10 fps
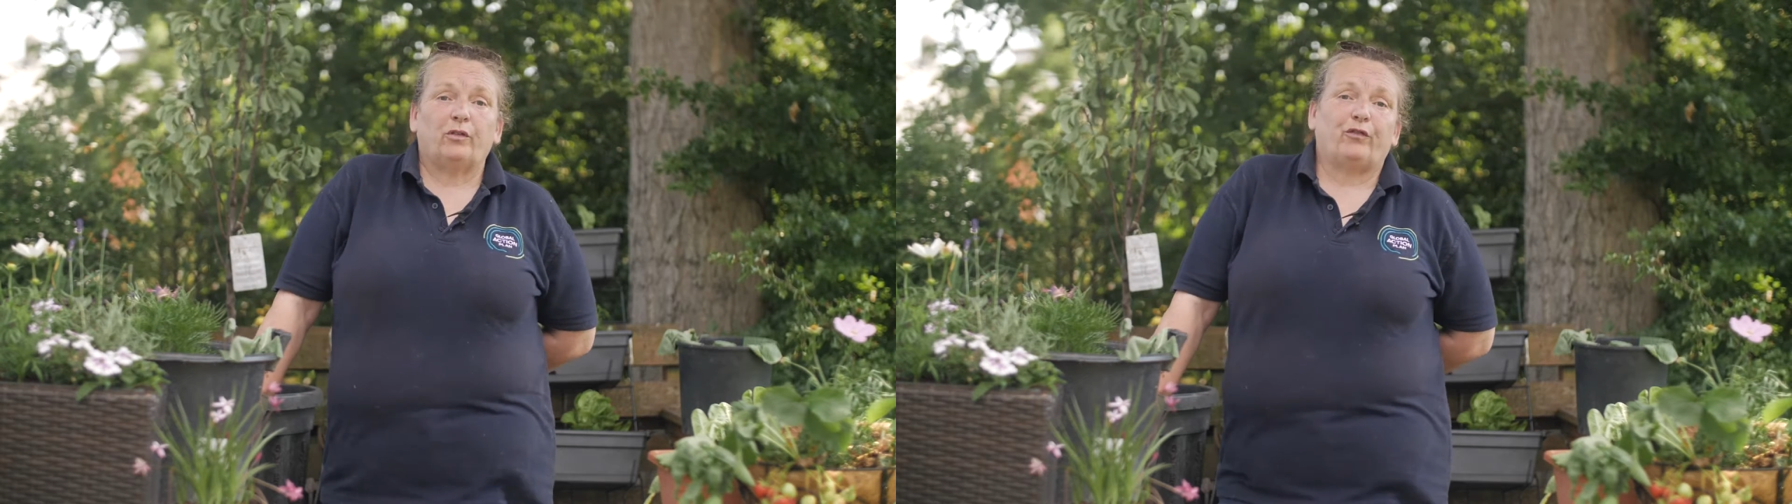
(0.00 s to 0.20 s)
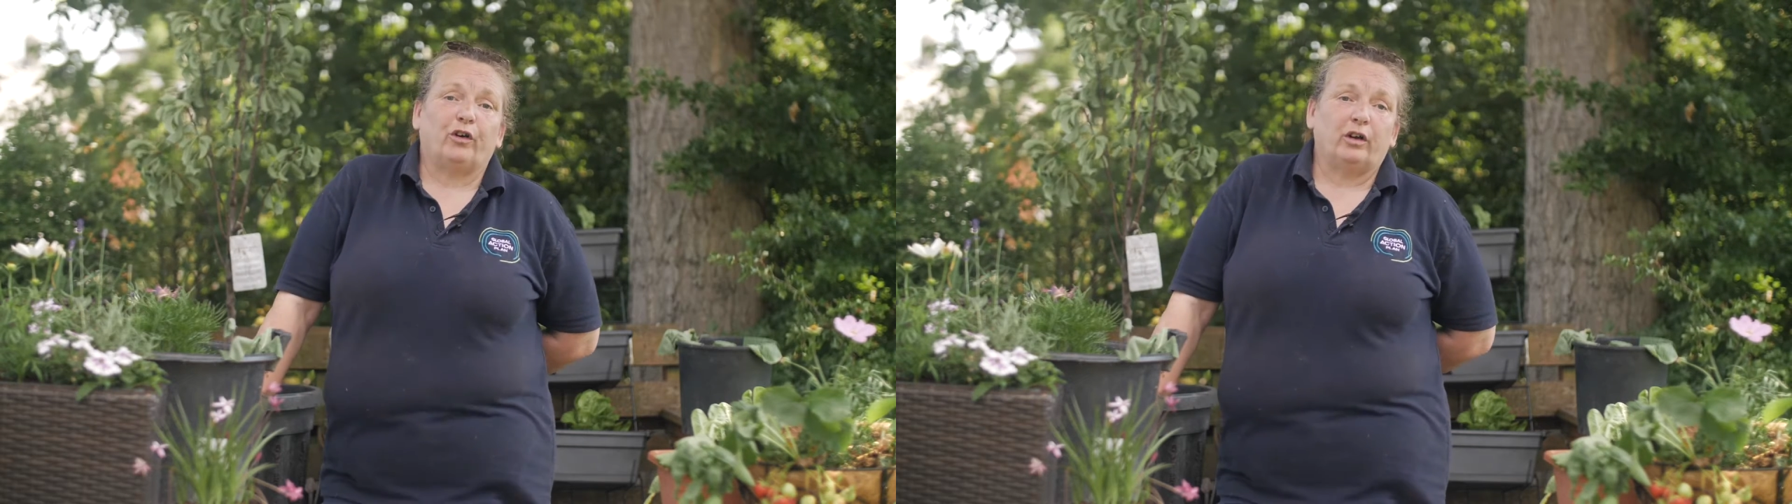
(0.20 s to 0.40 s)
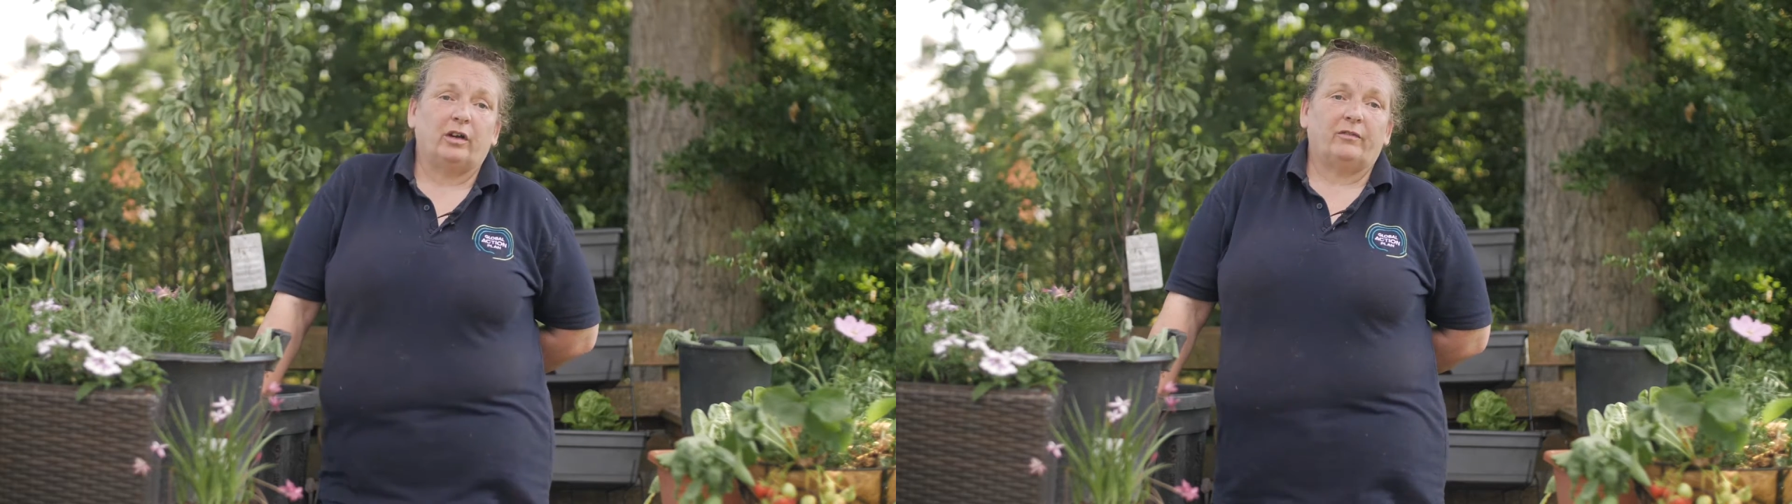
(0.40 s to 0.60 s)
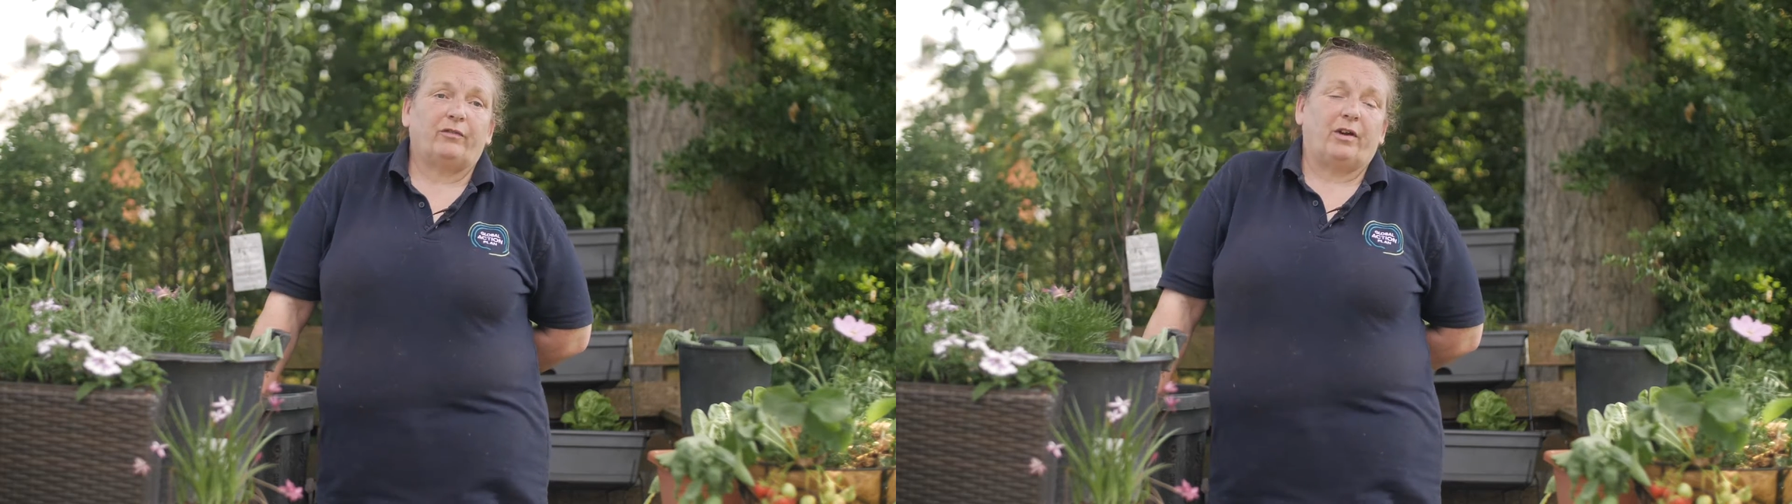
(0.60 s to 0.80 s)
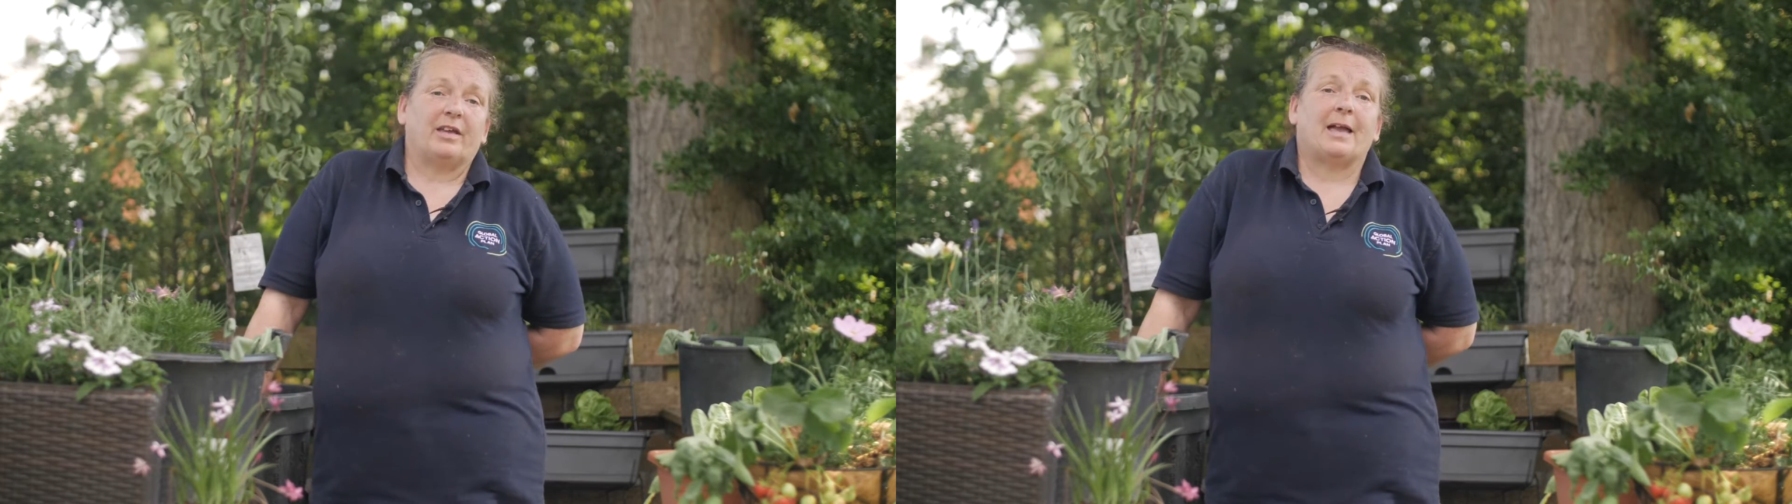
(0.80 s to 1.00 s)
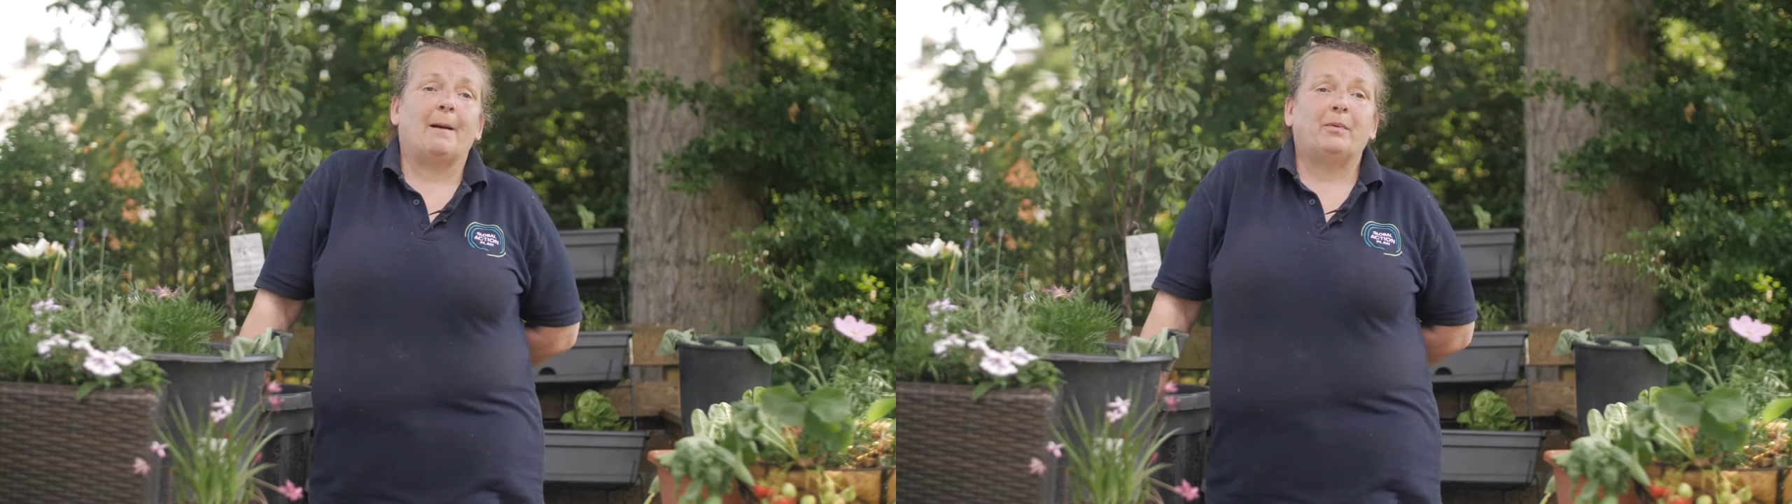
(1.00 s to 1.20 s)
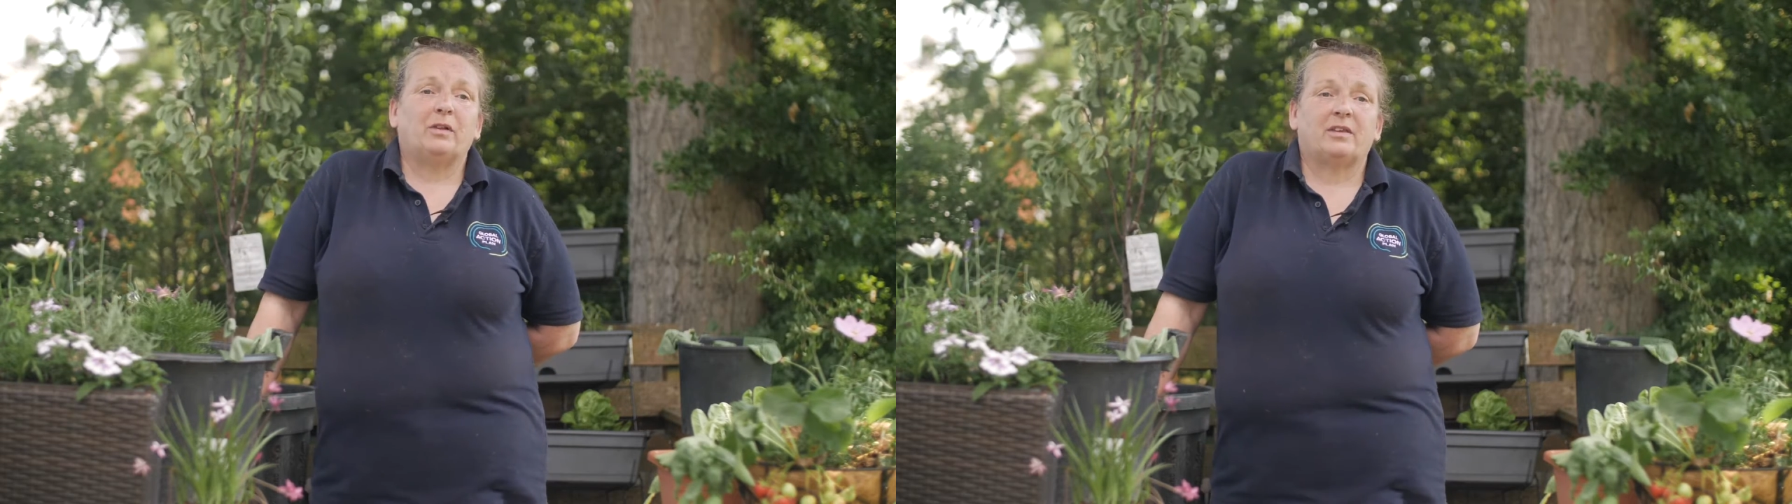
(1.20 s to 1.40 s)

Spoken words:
for example,